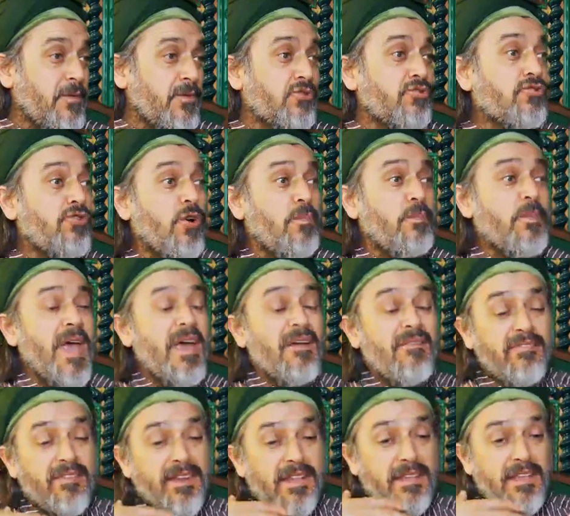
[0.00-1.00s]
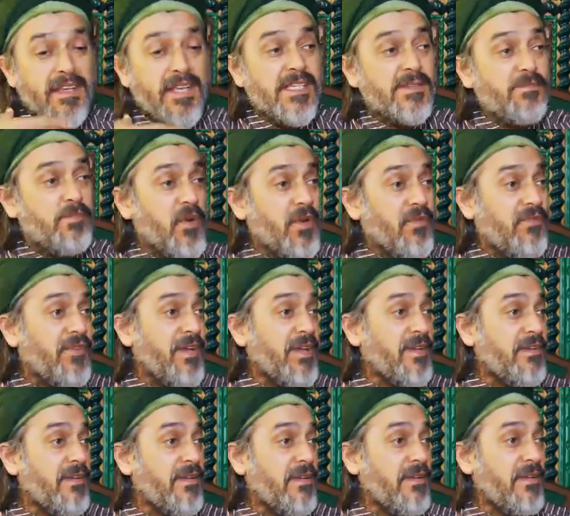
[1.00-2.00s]
So everything is
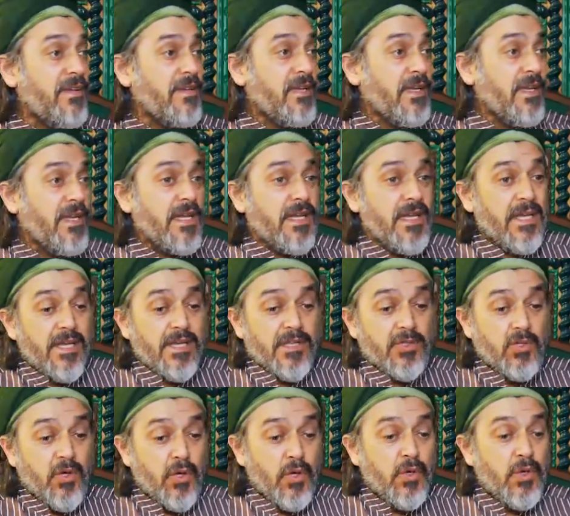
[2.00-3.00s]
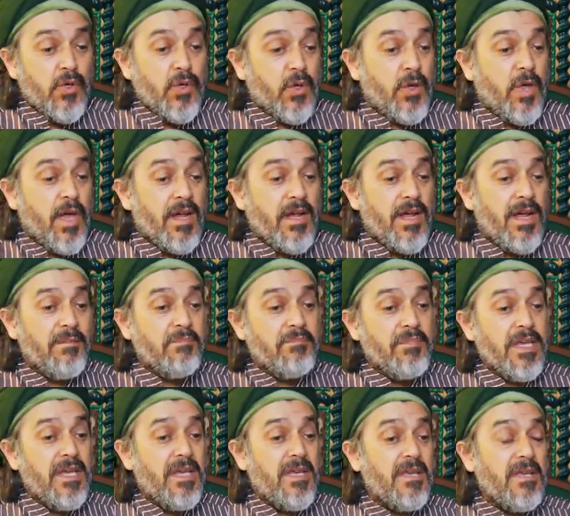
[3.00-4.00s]
perfect. So you cannot
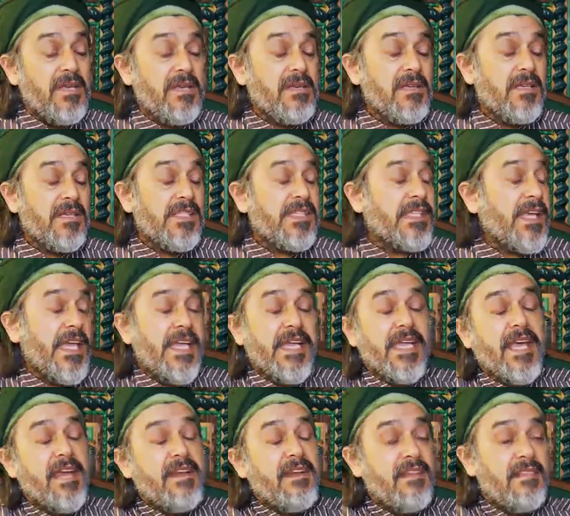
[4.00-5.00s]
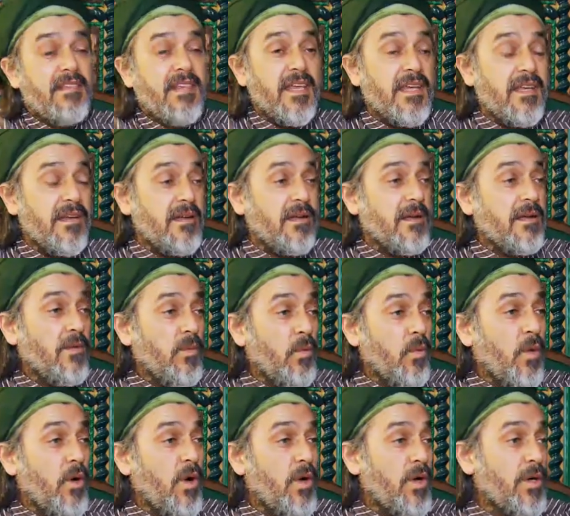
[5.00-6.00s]
be saying anything
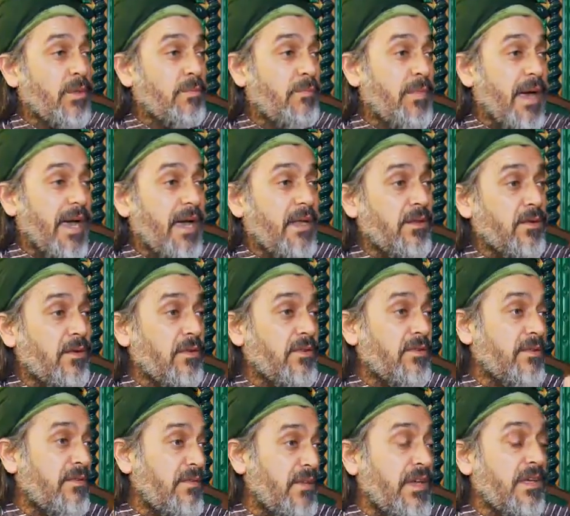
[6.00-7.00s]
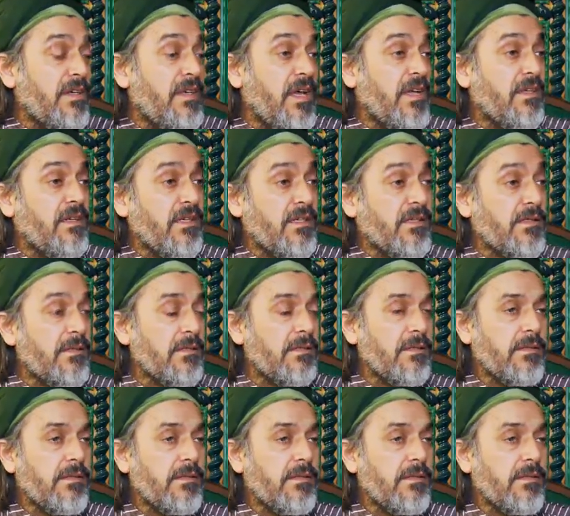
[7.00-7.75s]
word bad or thing like this.